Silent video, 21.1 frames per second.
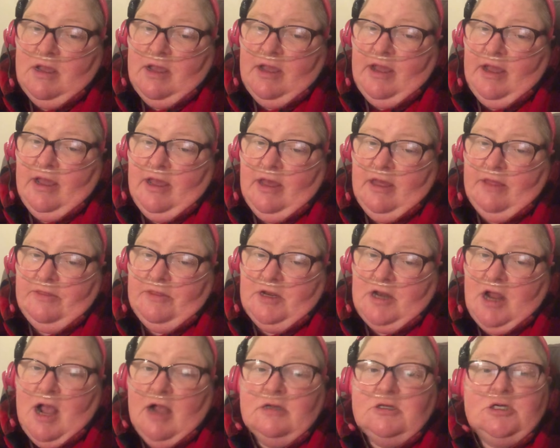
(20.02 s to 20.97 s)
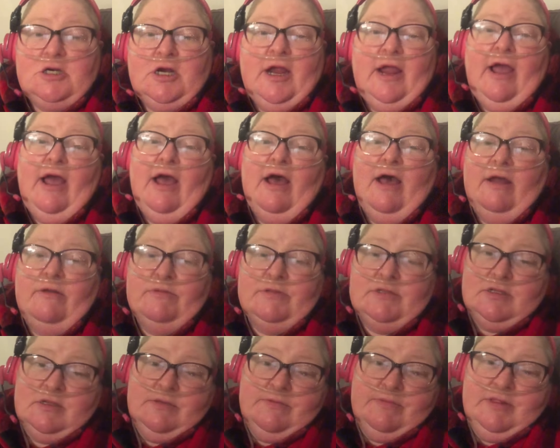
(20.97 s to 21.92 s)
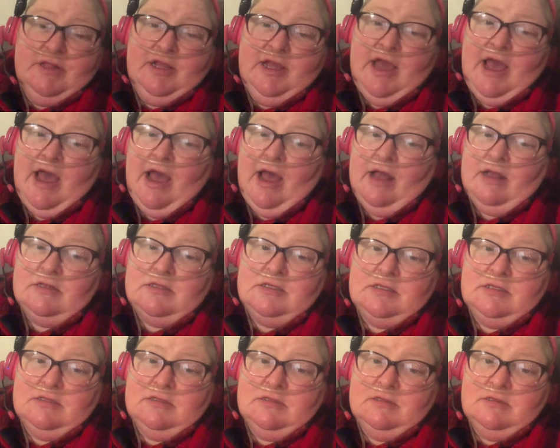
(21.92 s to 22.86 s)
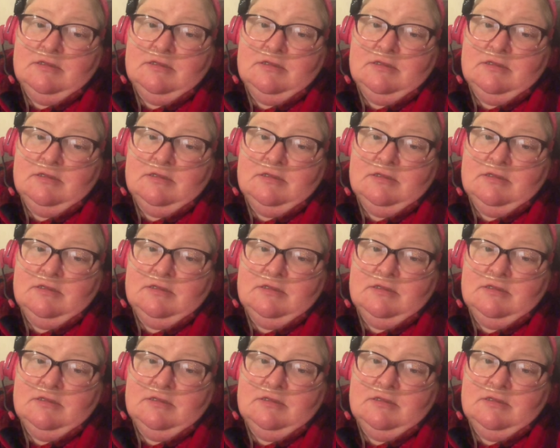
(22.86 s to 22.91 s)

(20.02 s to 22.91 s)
and the doctor I had was a complete ass.